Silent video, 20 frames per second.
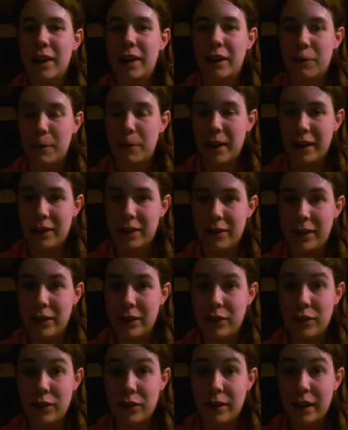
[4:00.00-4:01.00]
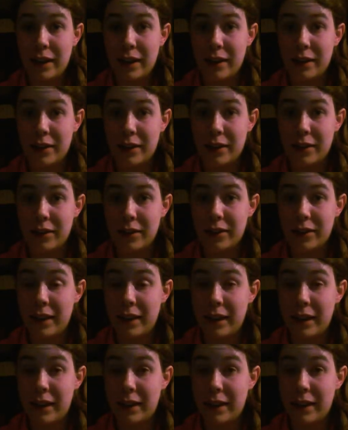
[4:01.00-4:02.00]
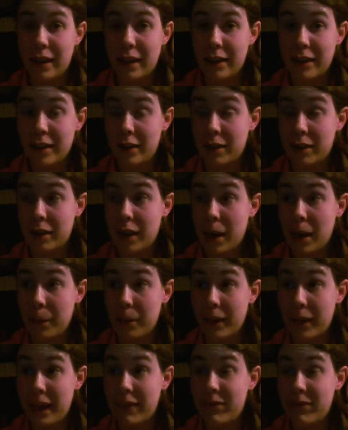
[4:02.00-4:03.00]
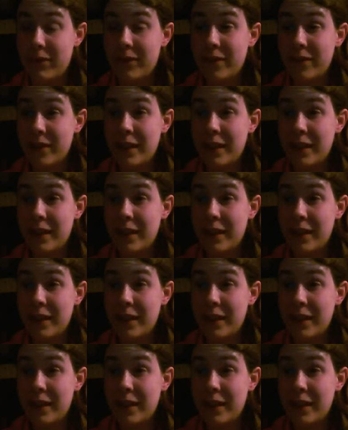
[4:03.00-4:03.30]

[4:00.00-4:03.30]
prospect of these two characters getting together as a couple. I